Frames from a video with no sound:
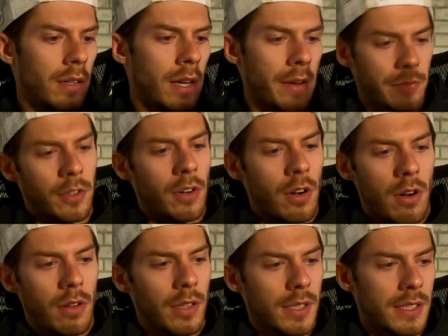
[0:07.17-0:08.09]
After
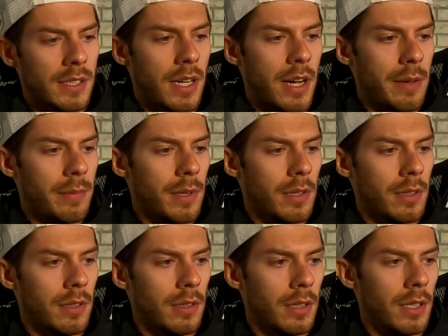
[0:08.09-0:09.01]
all this time,
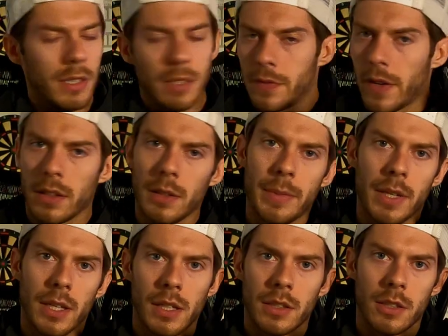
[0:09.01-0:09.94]
it's finally
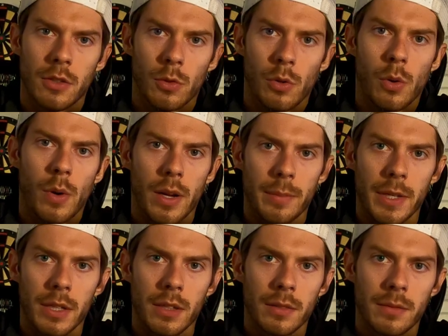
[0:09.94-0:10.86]
beginning to grow on
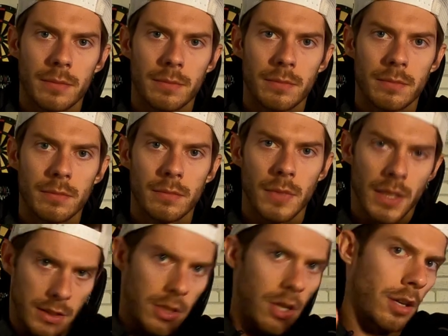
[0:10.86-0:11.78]
me.
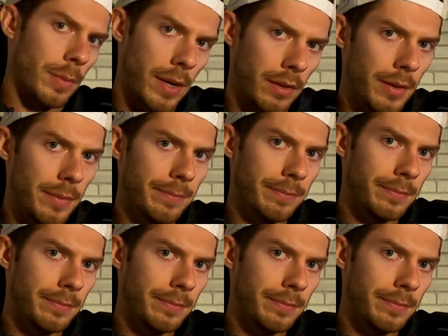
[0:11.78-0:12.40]
Let's talk about it.